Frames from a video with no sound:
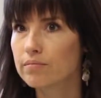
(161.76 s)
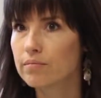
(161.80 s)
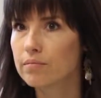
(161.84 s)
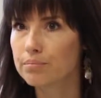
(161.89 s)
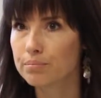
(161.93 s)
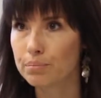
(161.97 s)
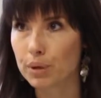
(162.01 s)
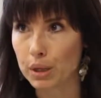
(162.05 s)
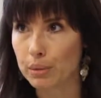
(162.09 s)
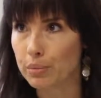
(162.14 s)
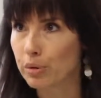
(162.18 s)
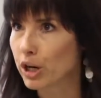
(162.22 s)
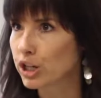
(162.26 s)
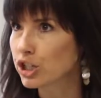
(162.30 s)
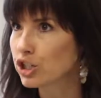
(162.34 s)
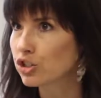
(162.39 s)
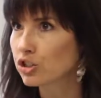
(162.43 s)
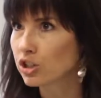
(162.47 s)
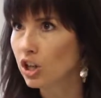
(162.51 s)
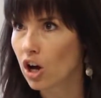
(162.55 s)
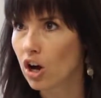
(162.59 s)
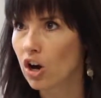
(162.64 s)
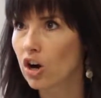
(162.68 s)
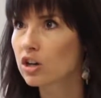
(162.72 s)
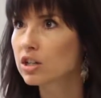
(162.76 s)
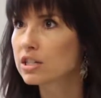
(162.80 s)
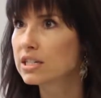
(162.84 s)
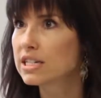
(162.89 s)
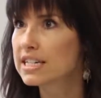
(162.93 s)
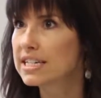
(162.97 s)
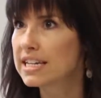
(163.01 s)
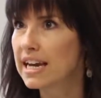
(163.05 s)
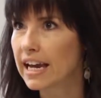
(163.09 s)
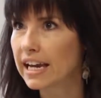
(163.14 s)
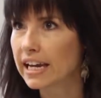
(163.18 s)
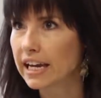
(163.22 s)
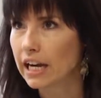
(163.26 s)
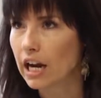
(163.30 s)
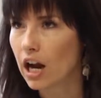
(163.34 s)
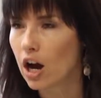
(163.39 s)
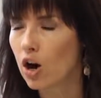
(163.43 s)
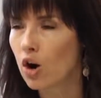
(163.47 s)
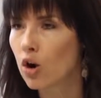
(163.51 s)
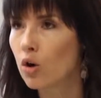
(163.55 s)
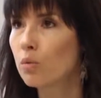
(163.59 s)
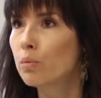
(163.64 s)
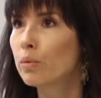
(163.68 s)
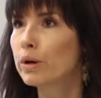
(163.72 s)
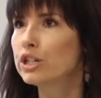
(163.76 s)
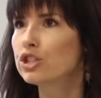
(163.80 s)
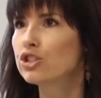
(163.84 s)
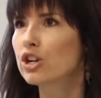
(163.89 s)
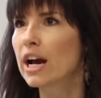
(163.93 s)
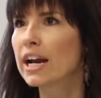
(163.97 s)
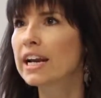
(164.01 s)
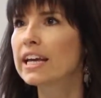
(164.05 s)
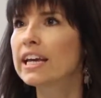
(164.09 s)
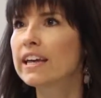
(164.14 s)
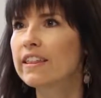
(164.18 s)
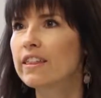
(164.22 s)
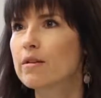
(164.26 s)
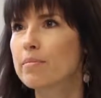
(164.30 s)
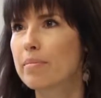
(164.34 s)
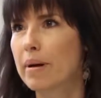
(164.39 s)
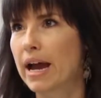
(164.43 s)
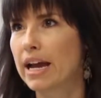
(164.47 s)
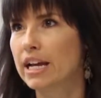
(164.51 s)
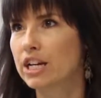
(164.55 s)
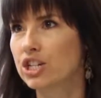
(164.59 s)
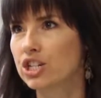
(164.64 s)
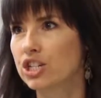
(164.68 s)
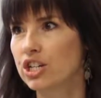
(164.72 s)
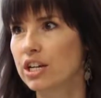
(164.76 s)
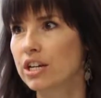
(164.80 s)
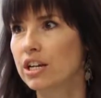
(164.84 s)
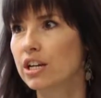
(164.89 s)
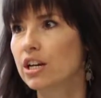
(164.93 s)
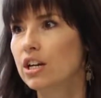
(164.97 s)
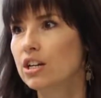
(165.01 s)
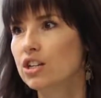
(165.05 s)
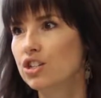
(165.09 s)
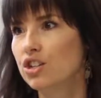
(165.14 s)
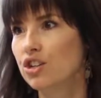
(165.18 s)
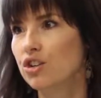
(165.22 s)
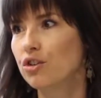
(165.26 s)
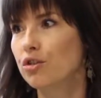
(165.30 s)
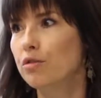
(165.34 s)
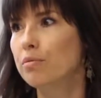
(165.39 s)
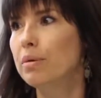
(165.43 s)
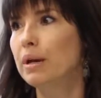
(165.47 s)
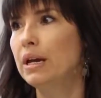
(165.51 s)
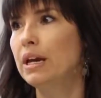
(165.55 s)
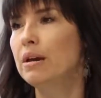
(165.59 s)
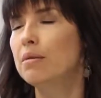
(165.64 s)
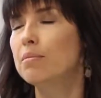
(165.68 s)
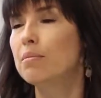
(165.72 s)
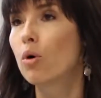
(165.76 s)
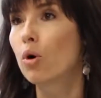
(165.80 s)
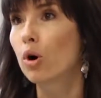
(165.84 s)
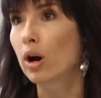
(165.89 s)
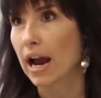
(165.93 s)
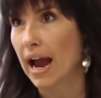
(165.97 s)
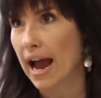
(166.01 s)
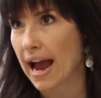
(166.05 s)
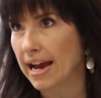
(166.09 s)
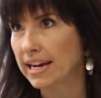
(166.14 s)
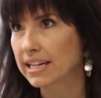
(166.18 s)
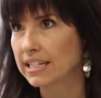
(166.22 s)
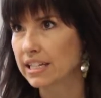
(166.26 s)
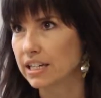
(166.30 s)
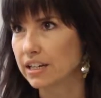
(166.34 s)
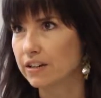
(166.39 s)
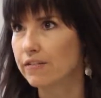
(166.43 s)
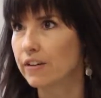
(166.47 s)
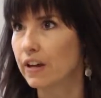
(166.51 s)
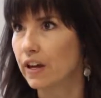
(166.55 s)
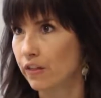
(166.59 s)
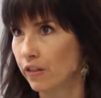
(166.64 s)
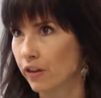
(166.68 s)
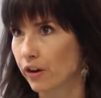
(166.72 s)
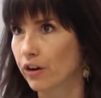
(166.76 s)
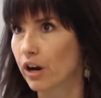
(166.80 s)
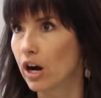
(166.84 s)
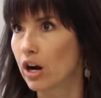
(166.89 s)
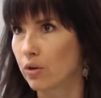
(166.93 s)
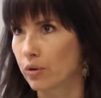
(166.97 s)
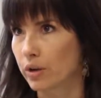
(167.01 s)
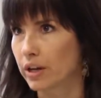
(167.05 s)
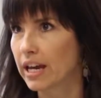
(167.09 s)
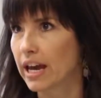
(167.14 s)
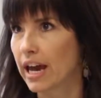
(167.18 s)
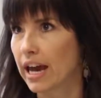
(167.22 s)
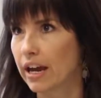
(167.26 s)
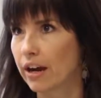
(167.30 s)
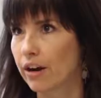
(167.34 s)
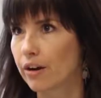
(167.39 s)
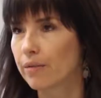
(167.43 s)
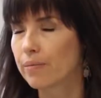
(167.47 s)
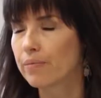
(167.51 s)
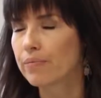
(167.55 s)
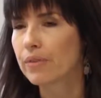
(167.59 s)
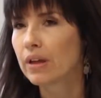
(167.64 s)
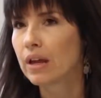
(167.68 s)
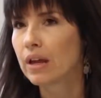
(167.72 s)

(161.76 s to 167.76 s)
blood pressure logs to take it home. We try to get the patient to be more active in their own care.